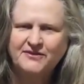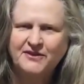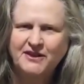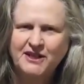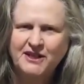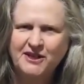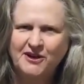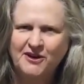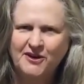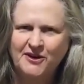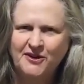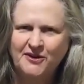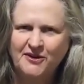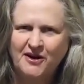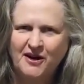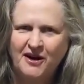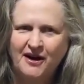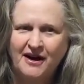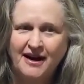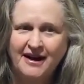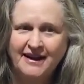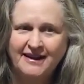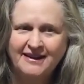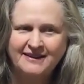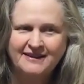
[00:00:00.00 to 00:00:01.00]
video
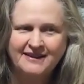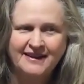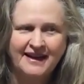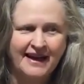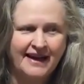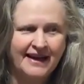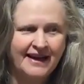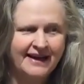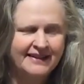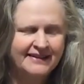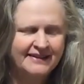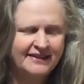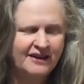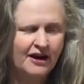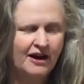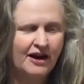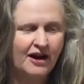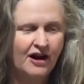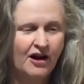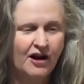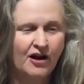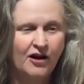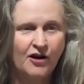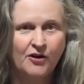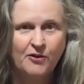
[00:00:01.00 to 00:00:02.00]
I had a
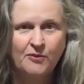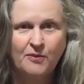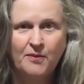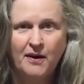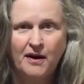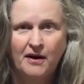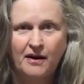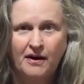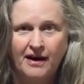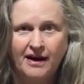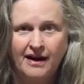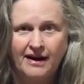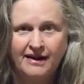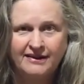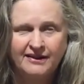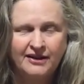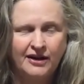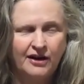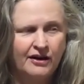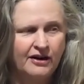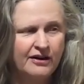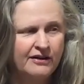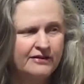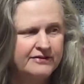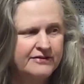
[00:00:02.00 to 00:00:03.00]
whole pile
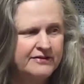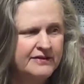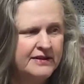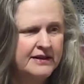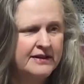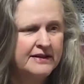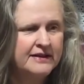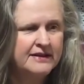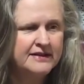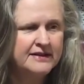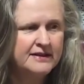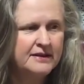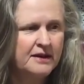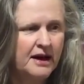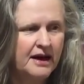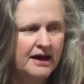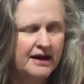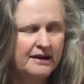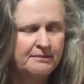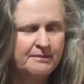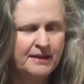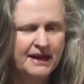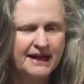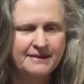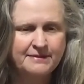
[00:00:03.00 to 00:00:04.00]

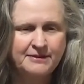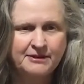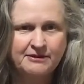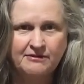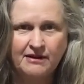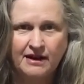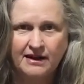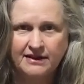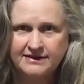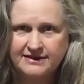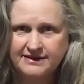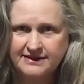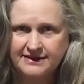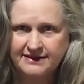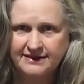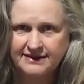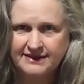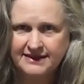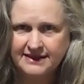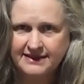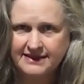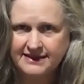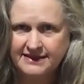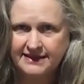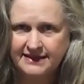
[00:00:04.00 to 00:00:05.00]
of baby rugs that
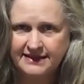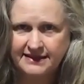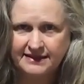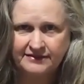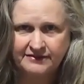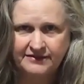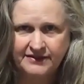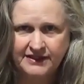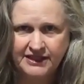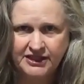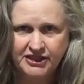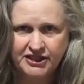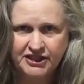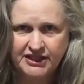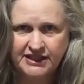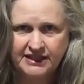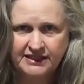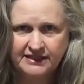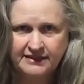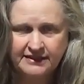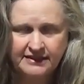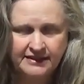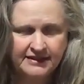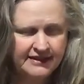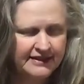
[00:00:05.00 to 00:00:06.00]
just needed finishing,
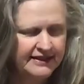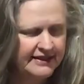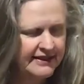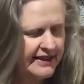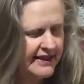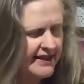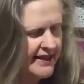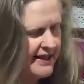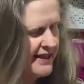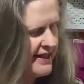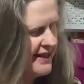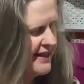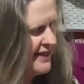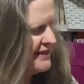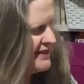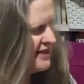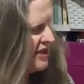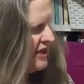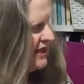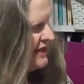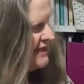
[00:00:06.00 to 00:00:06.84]
and